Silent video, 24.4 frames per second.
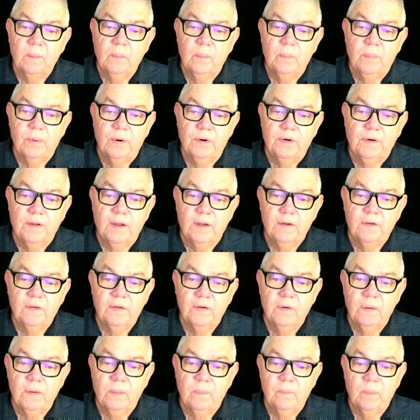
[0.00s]

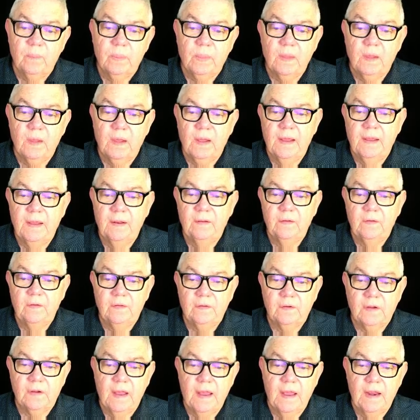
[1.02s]
protection and
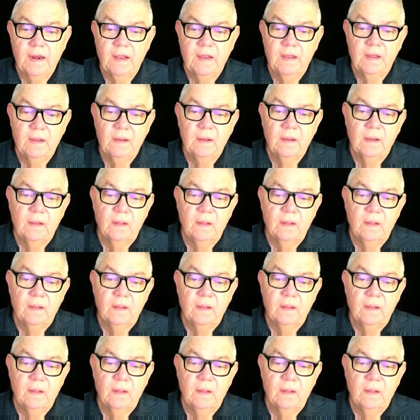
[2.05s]
scanning,